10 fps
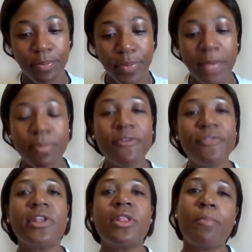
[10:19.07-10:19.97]
people
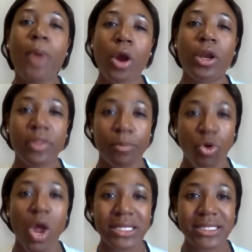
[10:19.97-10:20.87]
feel a part of the
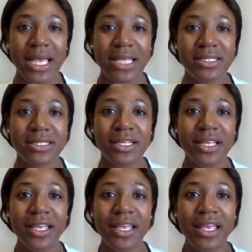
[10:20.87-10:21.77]
process,
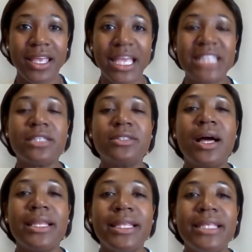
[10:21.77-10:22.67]
it's a
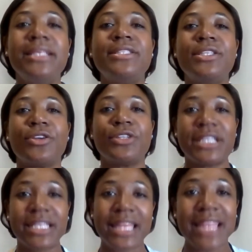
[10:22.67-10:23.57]
lot easier
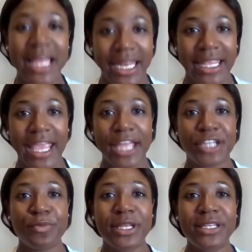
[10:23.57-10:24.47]
to get that
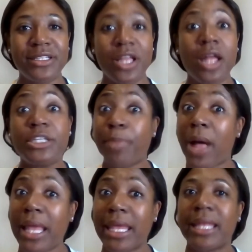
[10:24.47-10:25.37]
engagement, not
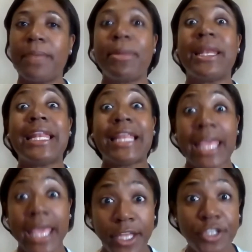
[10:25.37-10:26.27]
buy-in, but
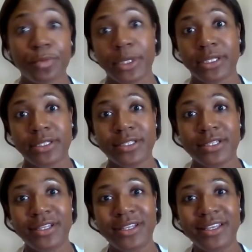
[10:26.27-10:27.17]
engagement
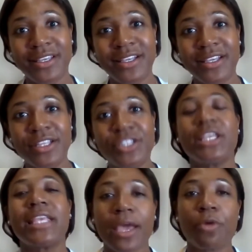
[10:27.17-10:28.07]
to
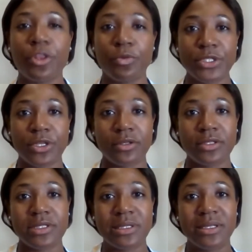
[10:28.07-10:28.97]
get the
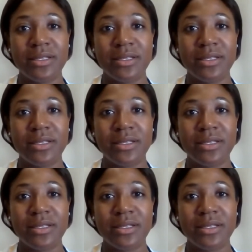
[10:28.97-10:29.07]
results.